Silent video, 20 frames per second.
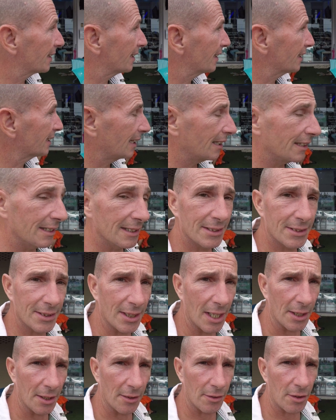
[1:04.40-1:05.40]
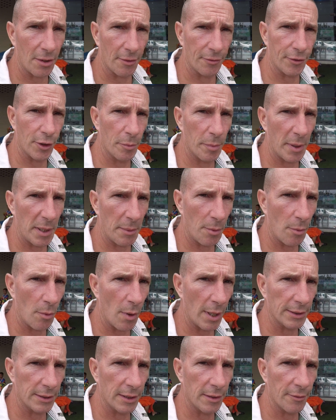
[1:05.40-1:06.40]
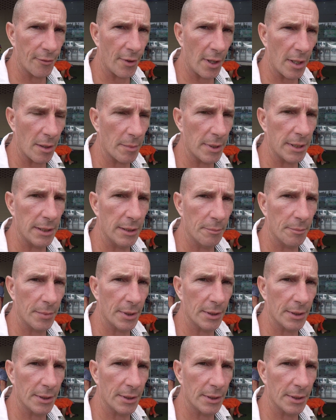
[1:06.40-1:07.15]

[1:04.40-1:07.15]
going to get this done. I've got a few people waiting in front of me,